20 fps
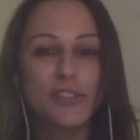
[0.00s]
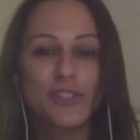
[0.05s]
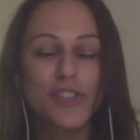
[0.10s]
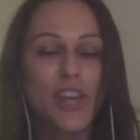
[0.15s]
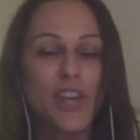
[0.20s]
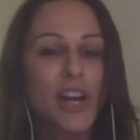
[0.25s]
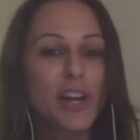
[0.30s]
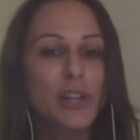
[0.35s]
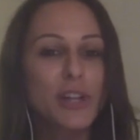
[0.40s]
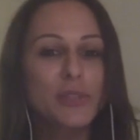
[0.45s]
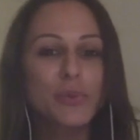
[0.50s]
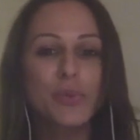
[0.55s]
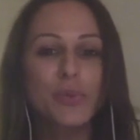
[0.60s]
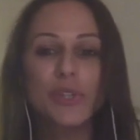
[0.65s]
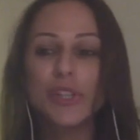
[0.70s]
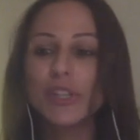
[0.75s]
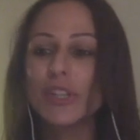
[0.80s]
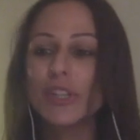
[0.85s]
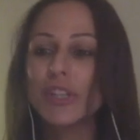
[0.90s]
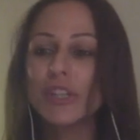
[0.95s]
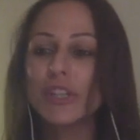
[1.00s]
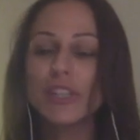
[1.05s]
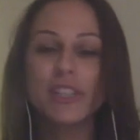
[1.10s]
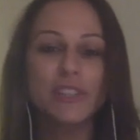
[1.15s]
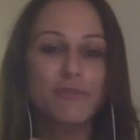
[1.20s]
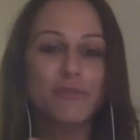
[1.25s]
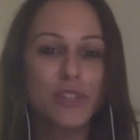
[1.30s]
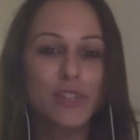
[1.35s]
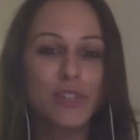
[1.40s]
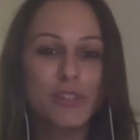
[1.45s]
child work,
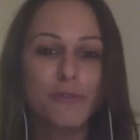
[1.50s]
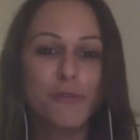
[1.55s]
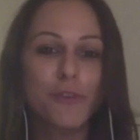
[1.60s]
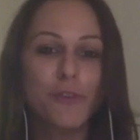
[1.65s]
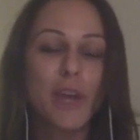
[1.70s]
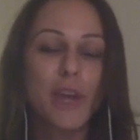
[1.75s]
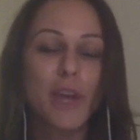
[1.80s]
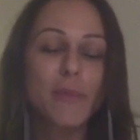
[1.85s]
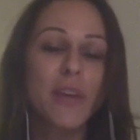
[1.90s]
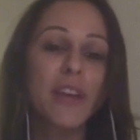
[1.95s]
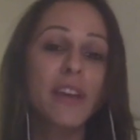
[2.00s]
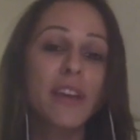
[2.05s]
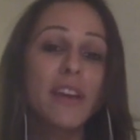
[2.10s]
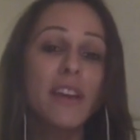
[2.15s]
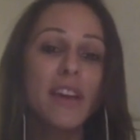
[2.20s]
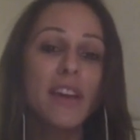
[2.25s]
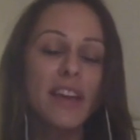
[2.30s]
reframing.